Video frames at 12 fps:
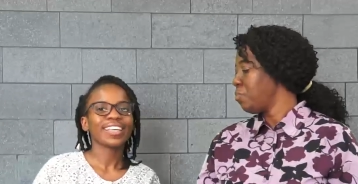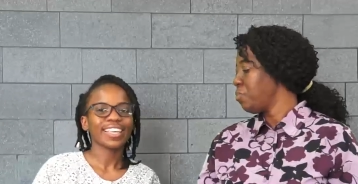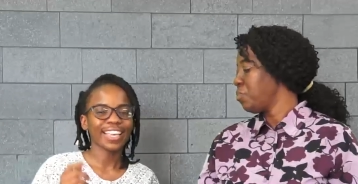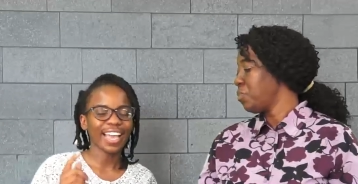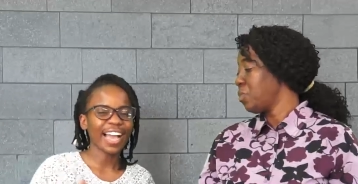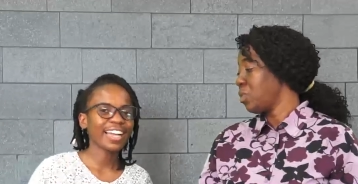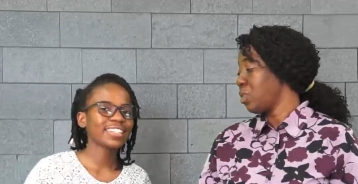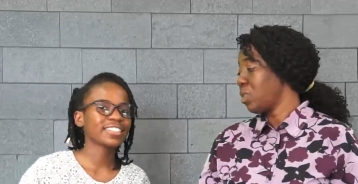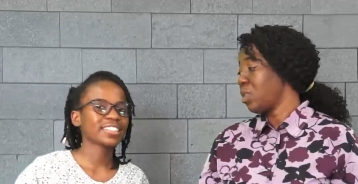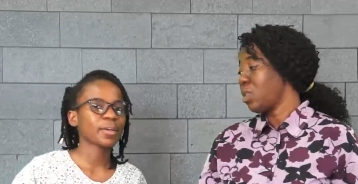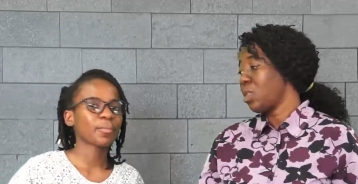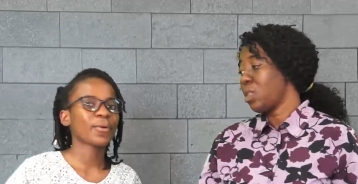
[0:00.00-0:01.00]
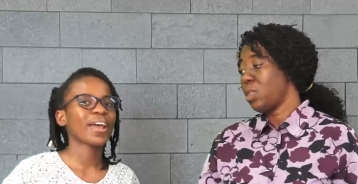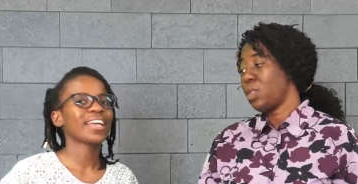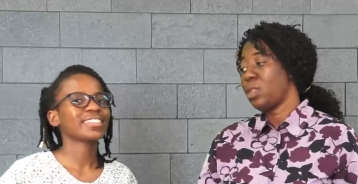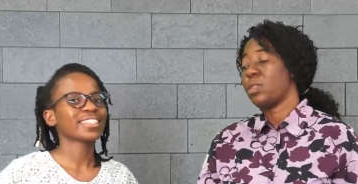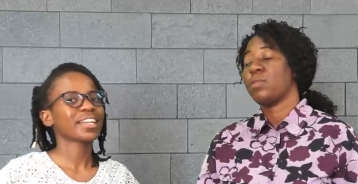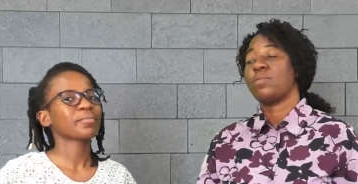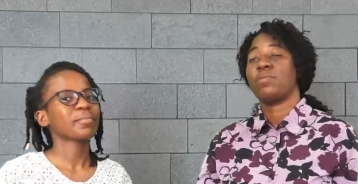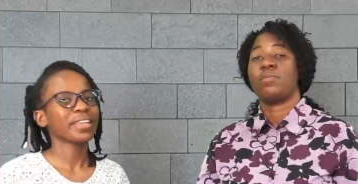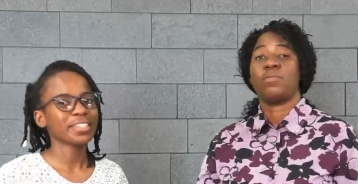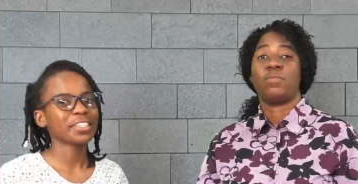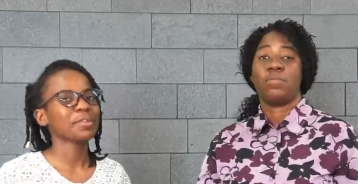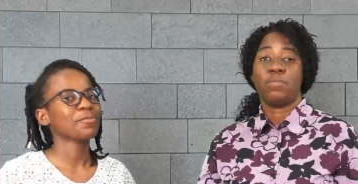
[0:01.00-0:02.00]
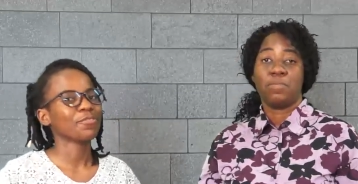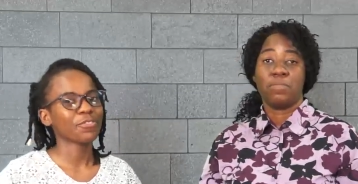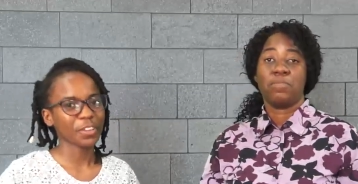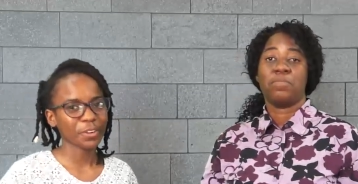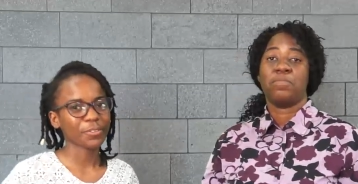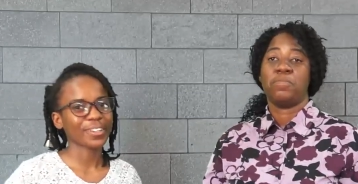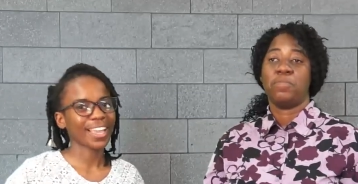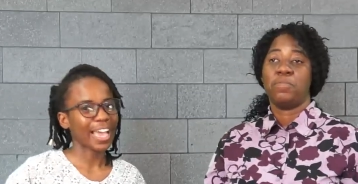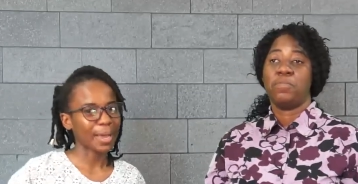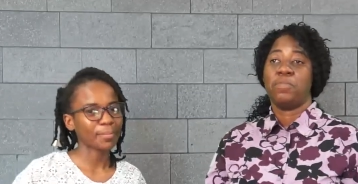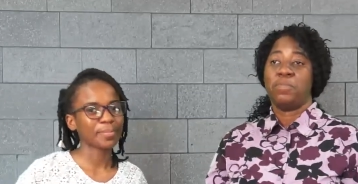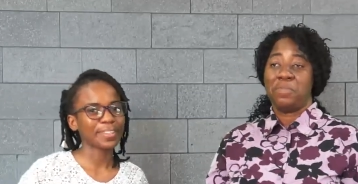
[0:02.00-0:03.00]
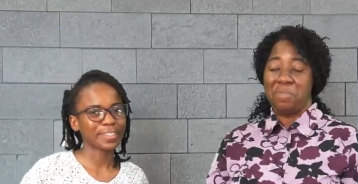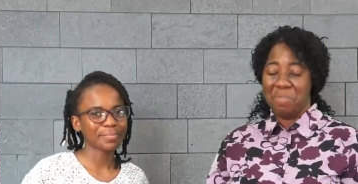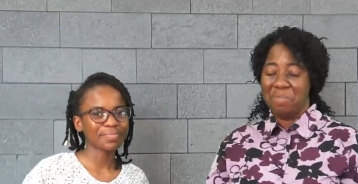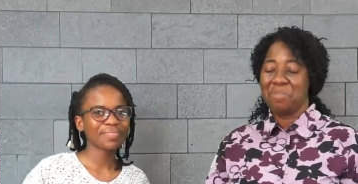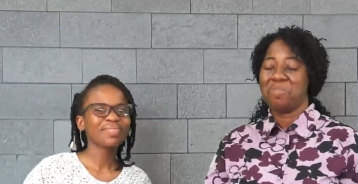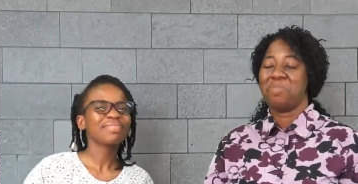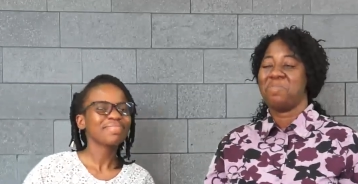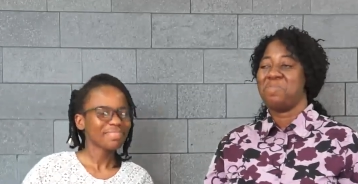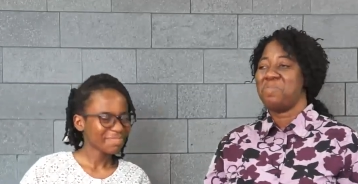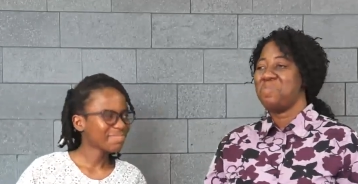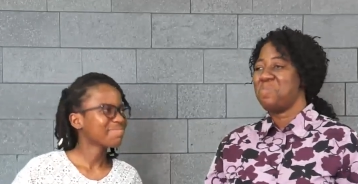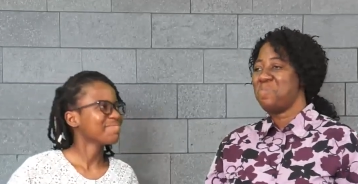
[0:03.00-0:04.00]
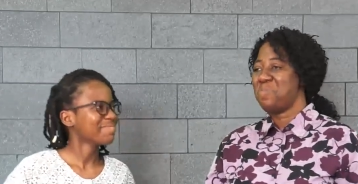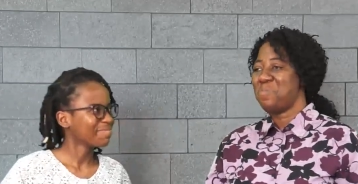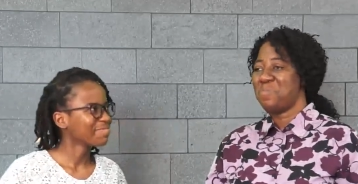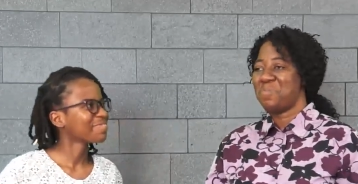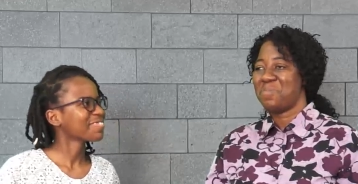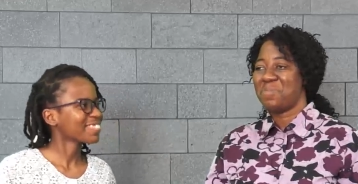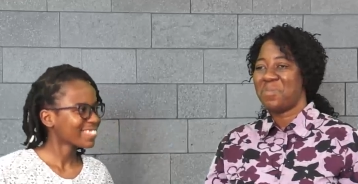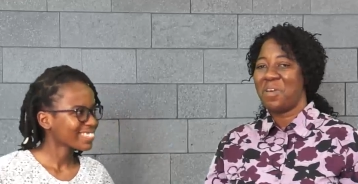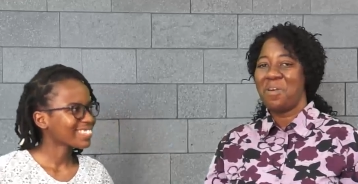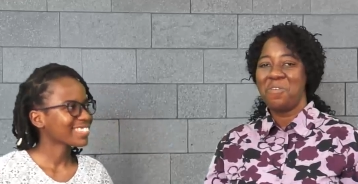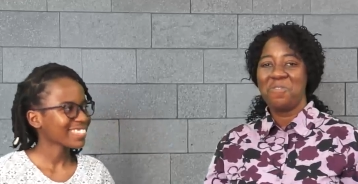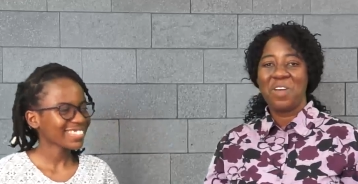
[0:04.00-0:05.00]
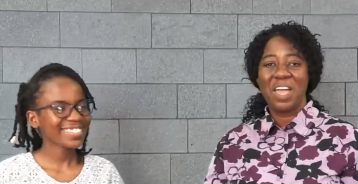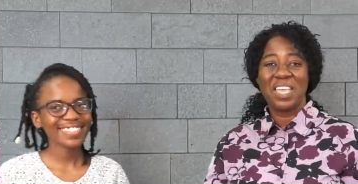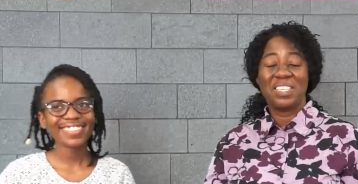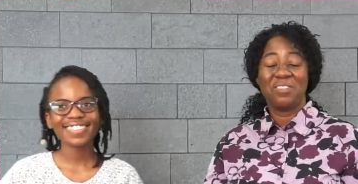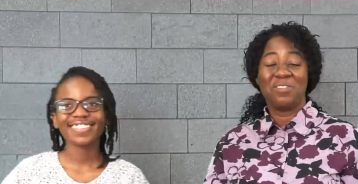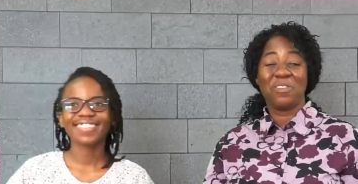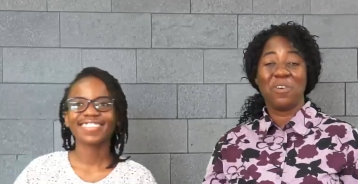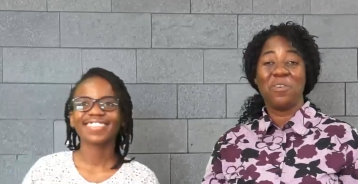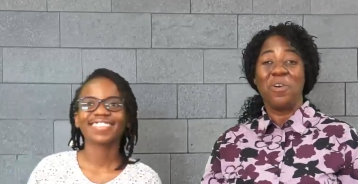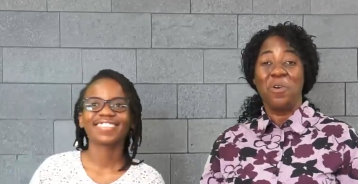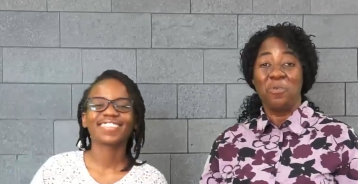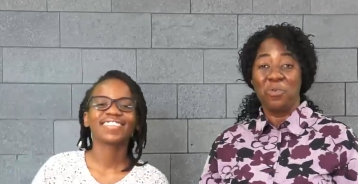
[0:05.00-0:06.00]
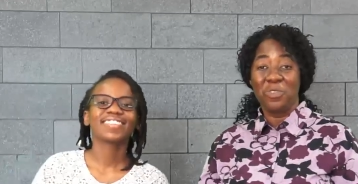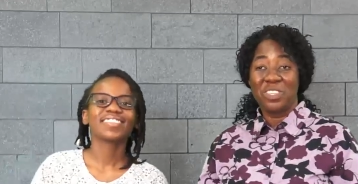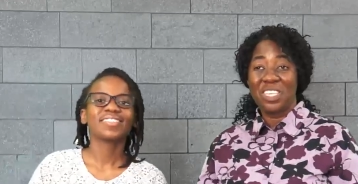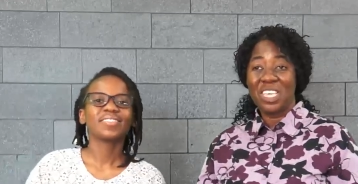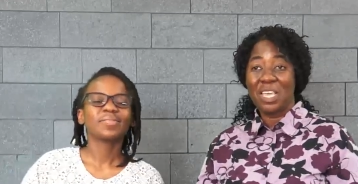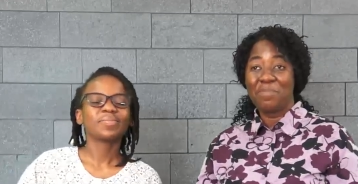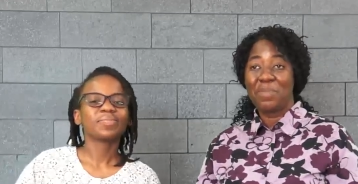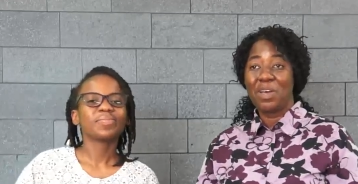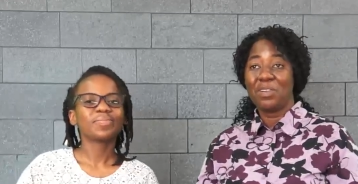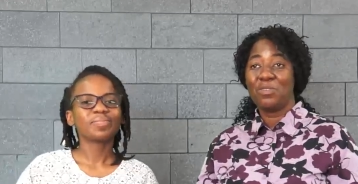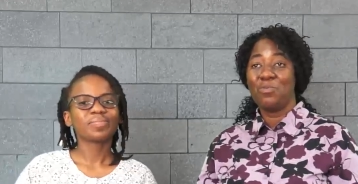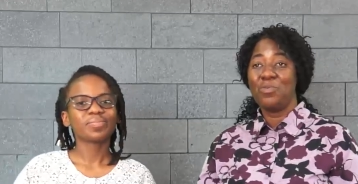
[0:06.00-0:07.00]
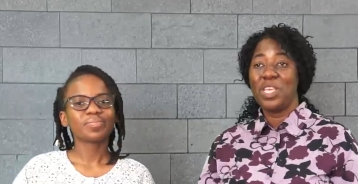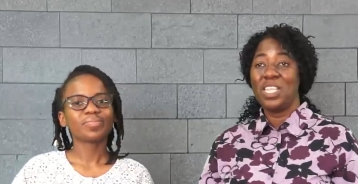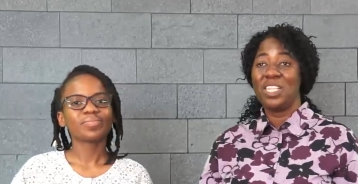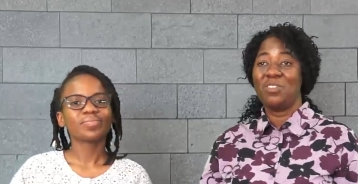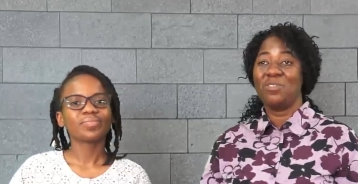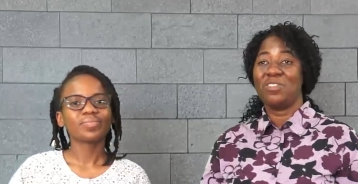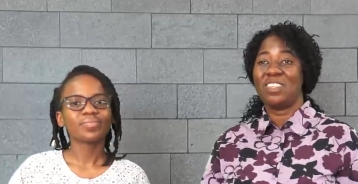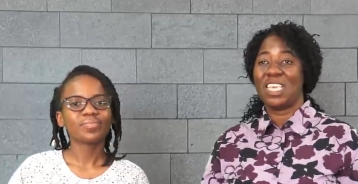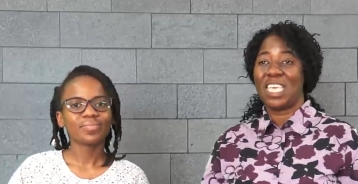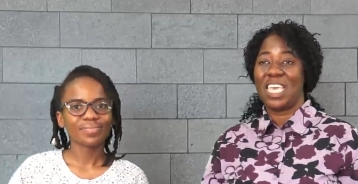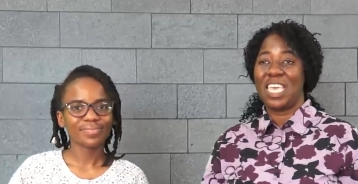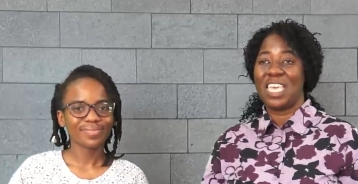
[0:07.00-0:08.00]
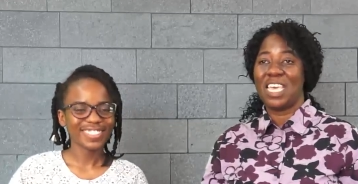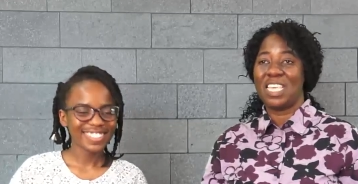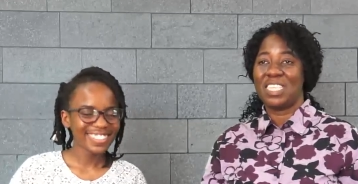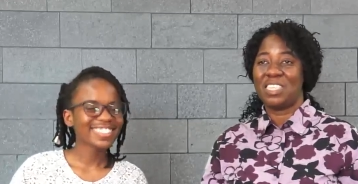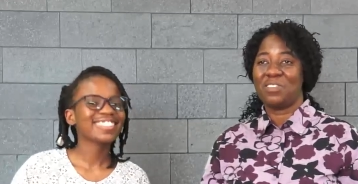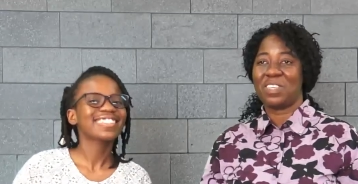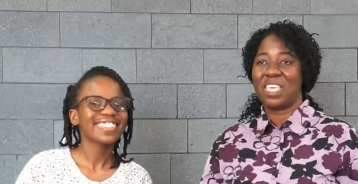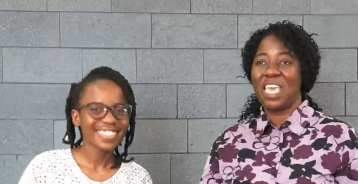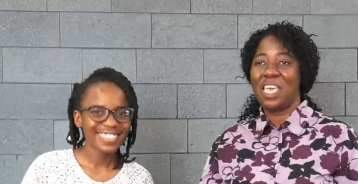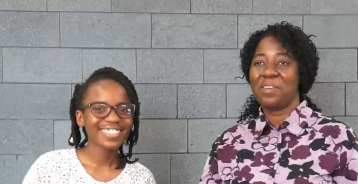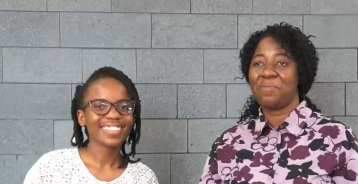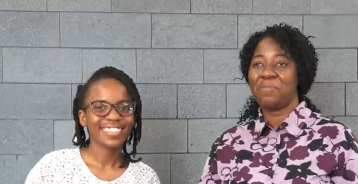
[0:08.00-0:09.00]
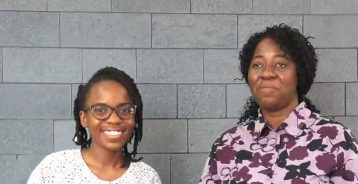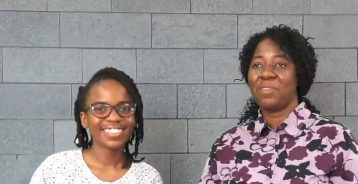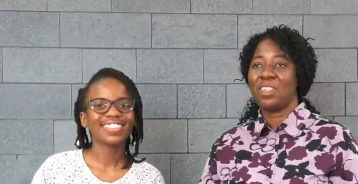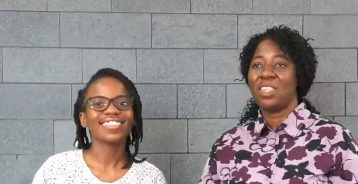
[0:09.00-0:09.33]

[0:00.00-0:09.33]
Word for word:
Speaker 1: he had a surprise that made him very happy. Mm -hmm. All right,
Speaker 2: so we'll sing about wee little Zacchaeus, okay?